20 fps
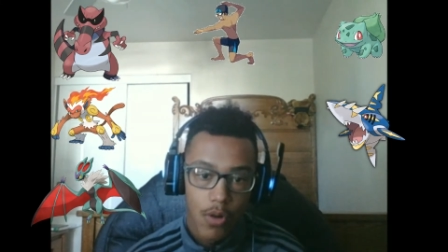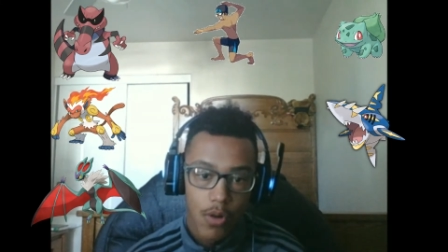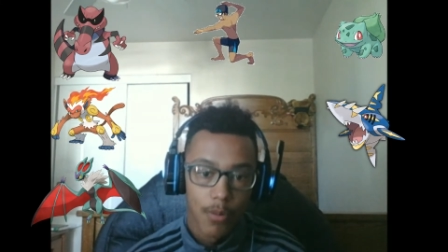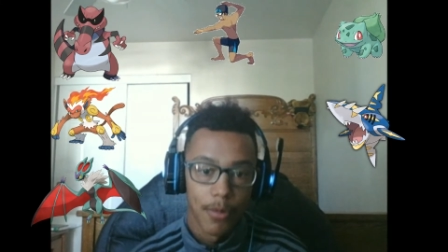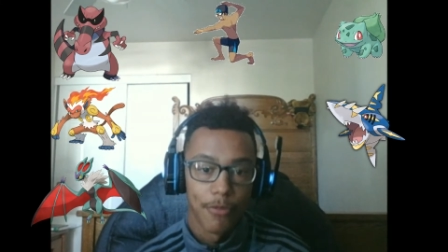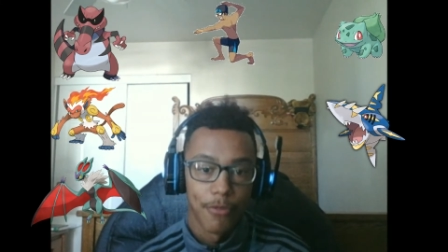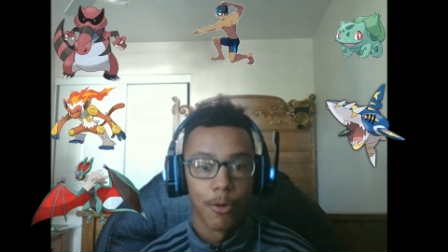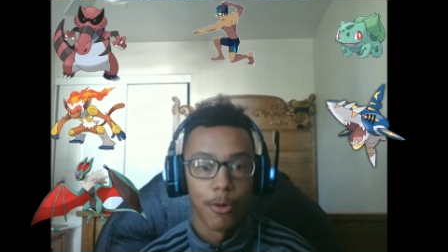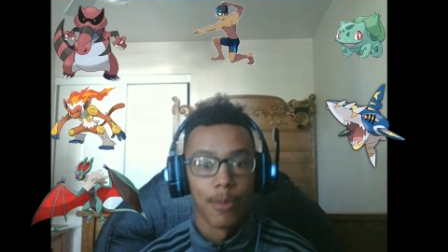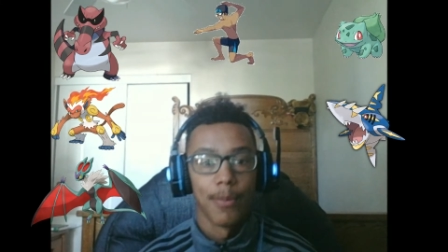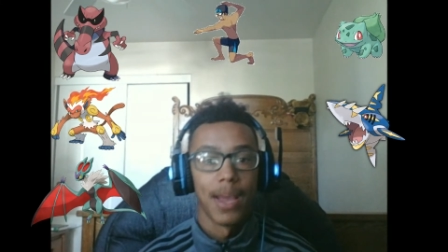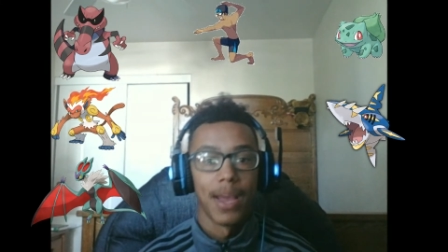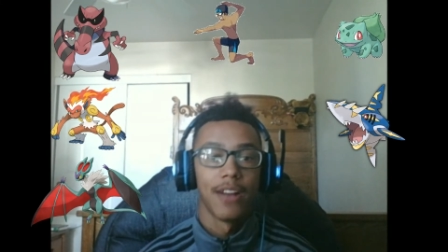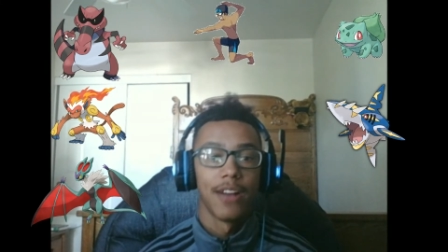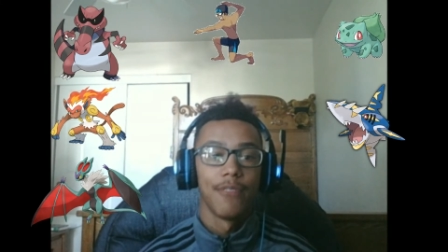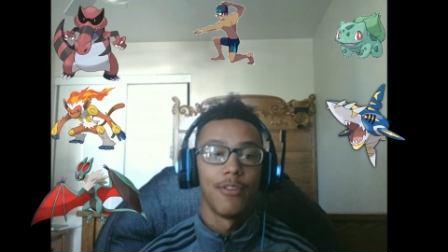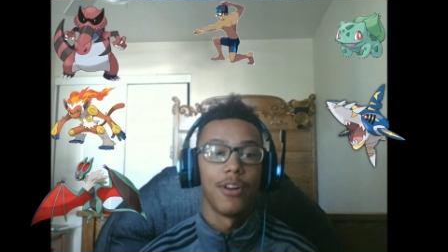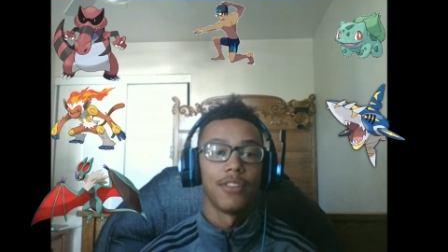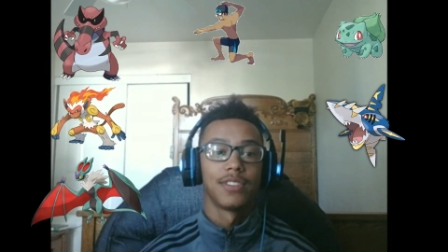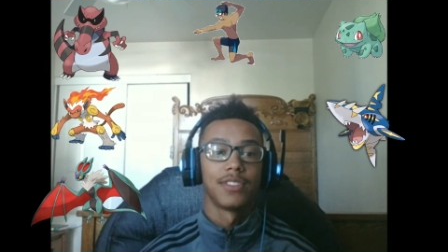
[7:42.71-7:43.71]
before it Mega
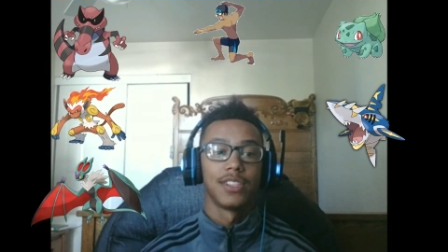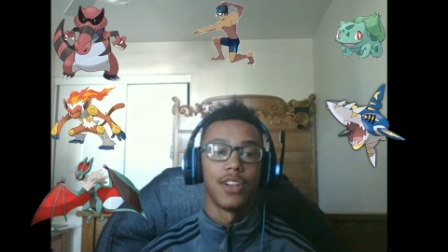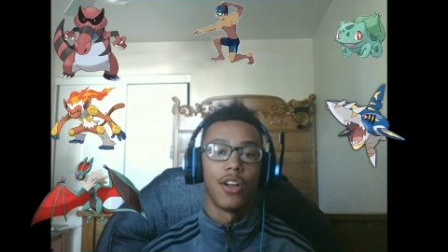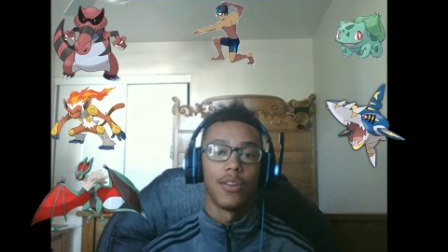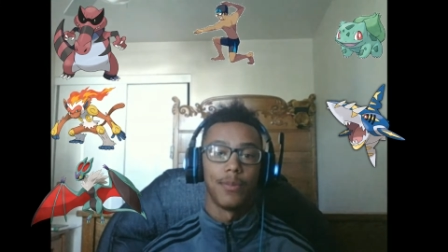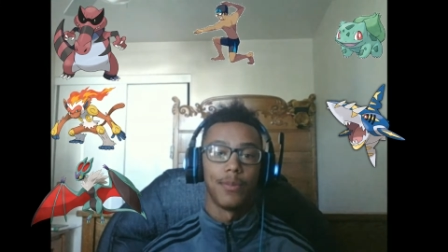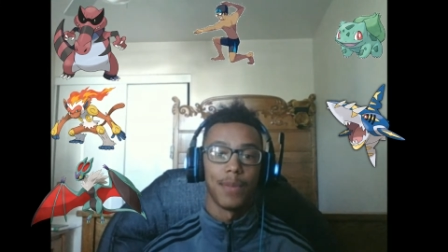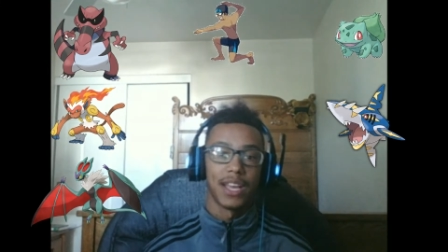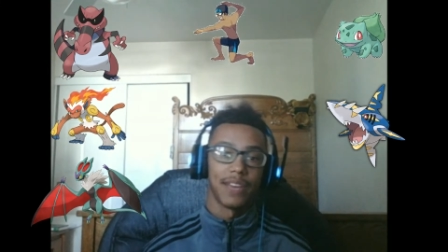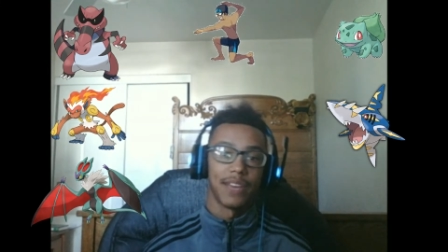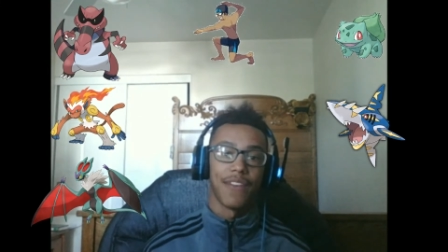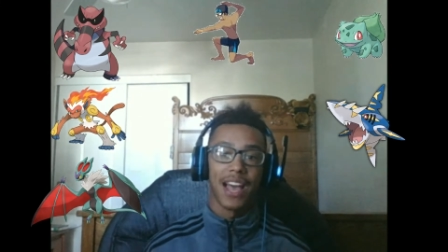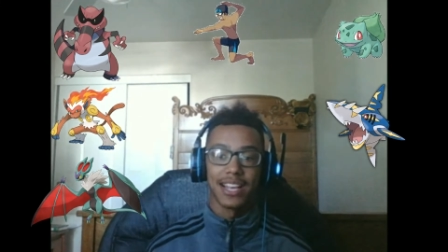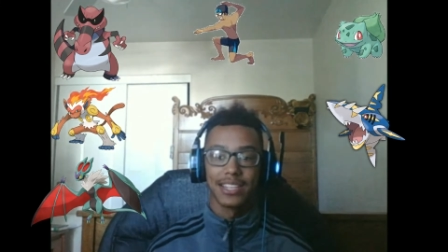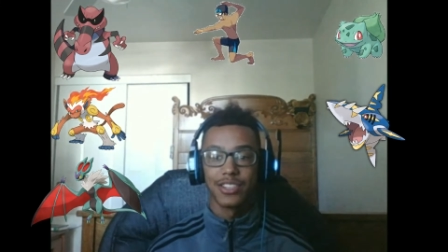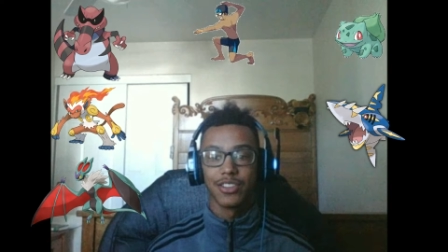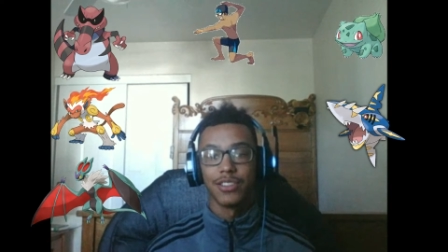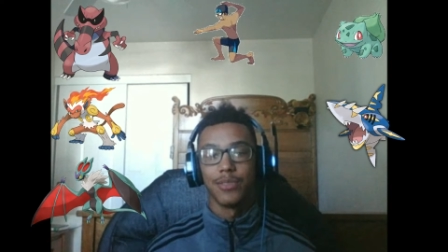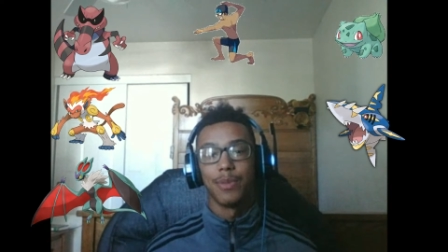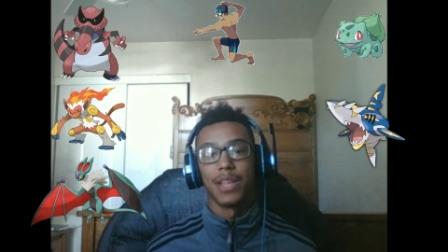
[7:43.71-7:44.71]
Evolves, you know, make it
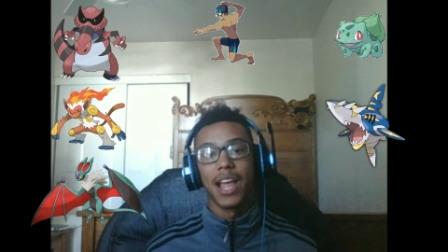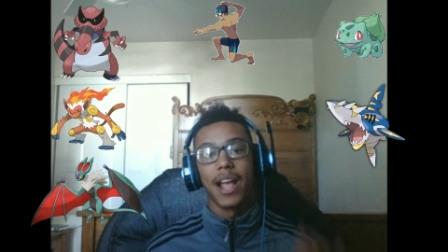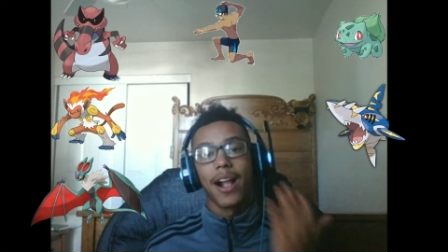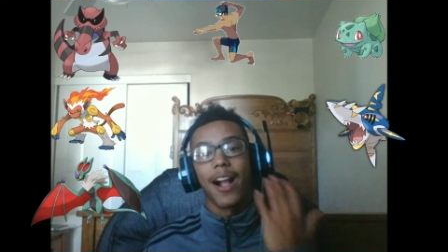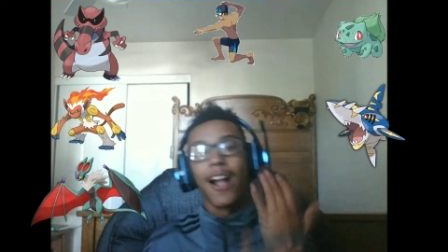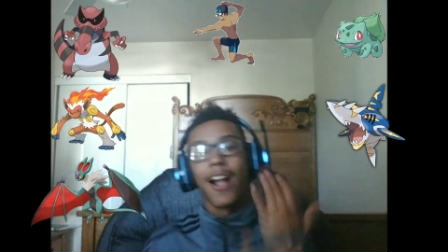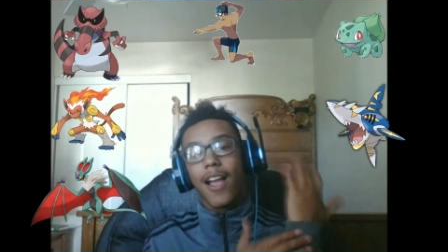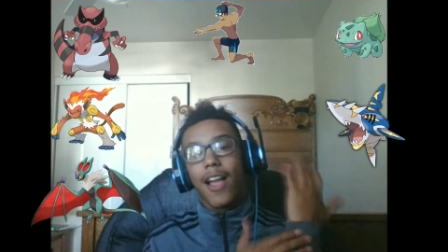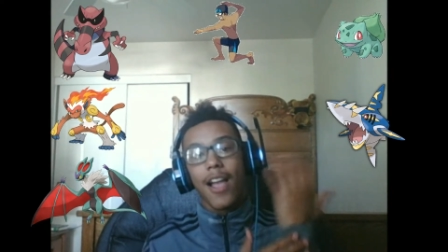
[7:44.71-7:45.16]
faster, and then be like,